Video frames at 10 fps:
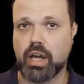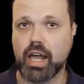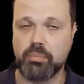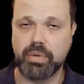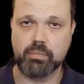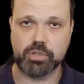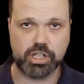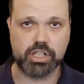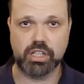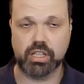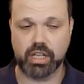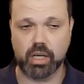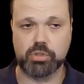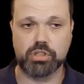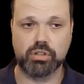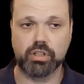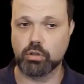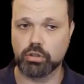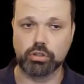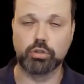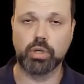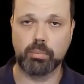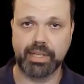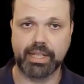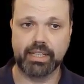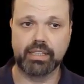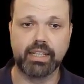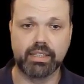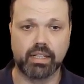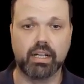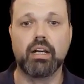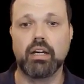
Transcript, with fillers: IBM change data capture in order to replicate data